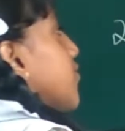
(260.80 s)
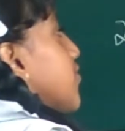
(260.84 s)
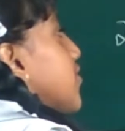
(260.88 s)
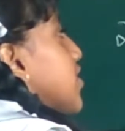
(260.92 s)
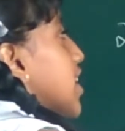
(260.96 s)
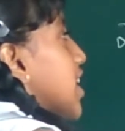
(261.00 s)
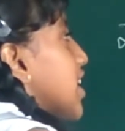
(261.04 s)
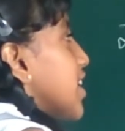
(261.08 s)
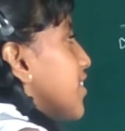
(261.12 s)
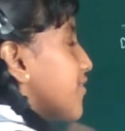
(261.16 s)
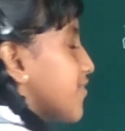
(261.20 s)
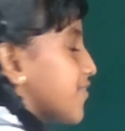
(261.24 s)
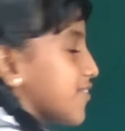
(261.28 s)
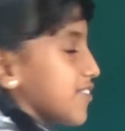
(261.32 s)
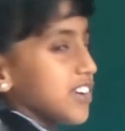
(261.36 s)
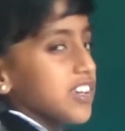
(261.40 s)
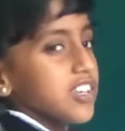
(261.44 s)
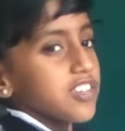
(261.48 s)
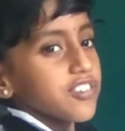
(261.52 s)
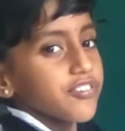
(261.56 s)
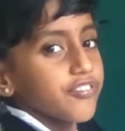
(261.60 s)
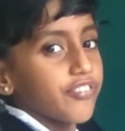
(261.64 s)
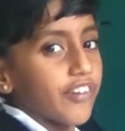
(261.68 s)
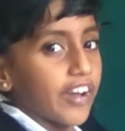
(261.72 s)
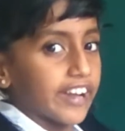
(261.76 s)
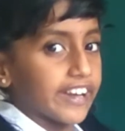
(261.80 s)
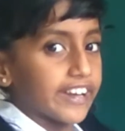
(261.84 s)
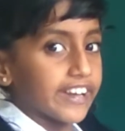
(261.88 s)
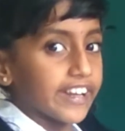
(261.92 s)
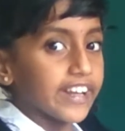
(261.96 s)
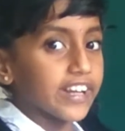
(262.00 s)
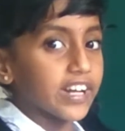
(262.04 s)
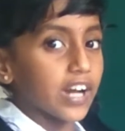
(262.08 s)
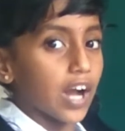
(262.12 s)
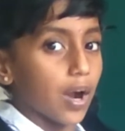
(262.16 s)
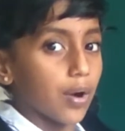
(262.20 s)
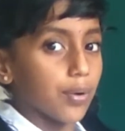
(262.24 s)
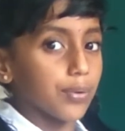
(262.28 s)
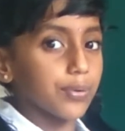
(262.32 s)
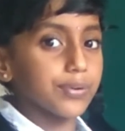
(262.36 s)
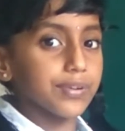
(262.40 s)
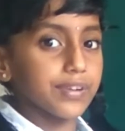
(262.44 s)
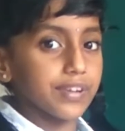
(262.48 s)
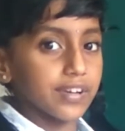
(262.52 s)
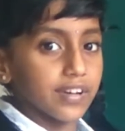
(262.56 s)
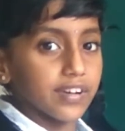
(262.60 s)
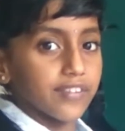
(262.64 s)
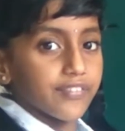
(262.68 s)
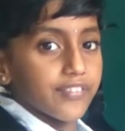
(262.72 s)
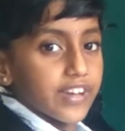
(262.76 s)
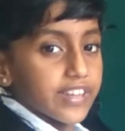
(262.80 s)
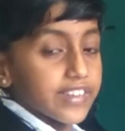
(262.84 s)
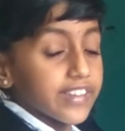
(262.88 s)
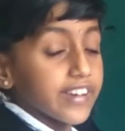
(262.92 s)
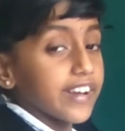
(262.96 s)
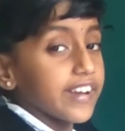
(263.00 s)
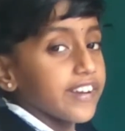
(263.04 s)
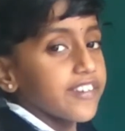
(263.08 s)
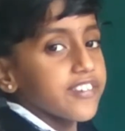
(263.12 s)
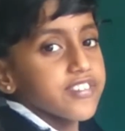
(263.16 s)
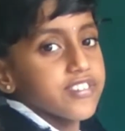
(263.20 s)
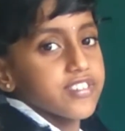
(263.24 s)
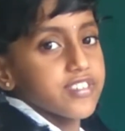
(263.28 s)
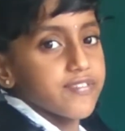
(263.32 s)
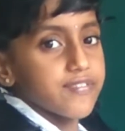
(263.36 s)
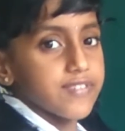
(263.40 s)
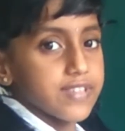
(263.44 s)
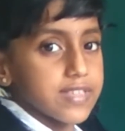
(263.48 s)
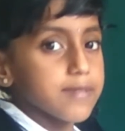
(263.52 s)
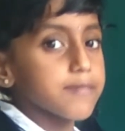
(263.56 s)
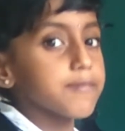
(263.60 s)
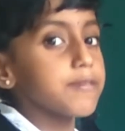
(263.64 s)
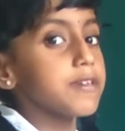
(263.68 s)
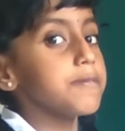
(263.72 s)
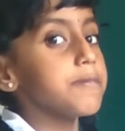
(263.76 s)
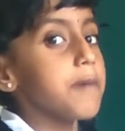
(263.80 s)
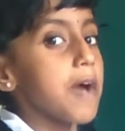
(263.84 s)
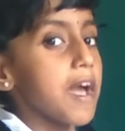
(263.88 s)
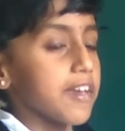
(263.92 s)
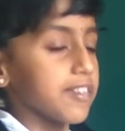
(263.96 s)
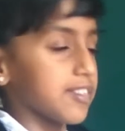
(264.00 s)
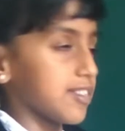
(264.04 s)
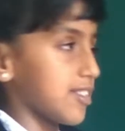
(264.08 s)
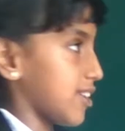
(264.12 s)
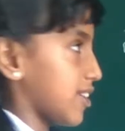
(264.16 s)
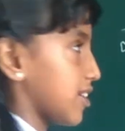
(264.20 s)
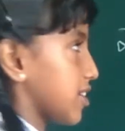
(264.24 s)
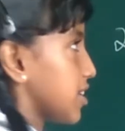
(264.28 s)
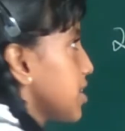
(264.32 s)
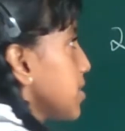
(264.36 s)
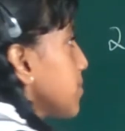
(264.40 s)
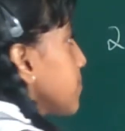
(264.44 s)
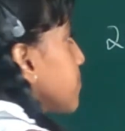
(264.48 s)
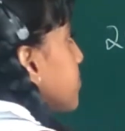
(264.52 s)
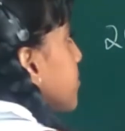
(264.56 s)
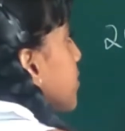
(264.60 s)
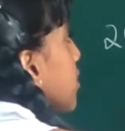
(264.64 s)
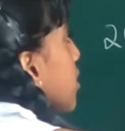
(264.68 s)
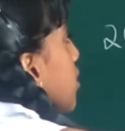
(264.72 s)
we are first finding out whether it is divisible by 3.